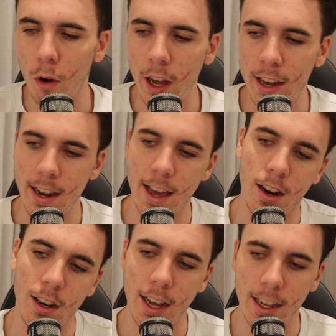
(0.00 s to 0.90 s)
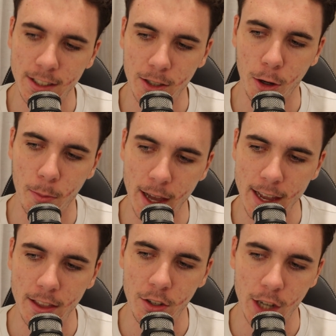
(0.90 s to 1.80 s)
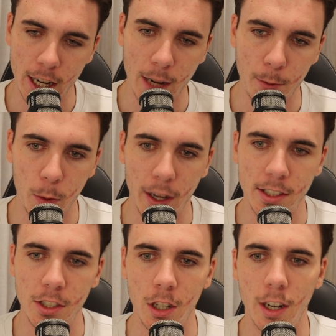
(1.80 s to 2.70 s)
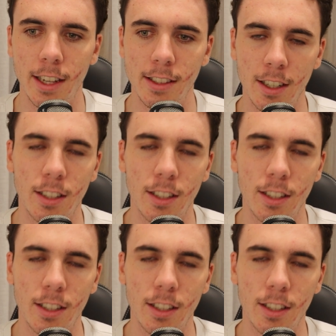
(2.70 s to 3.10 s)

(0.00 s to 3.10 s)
right now has got to be the GWS Giants.